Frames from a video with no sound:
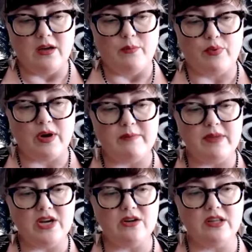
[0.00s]

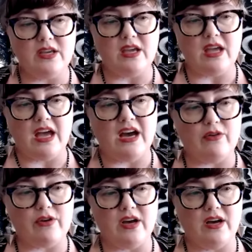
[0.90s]
primarily
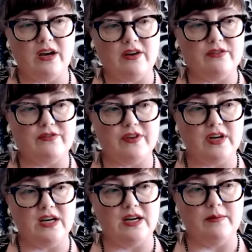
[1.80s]
out of
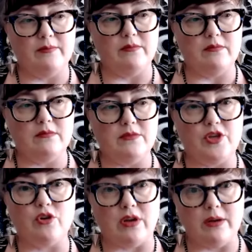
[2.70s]
um,
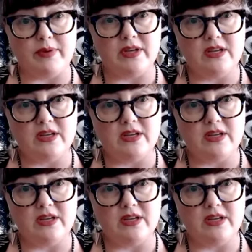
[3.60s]
Europe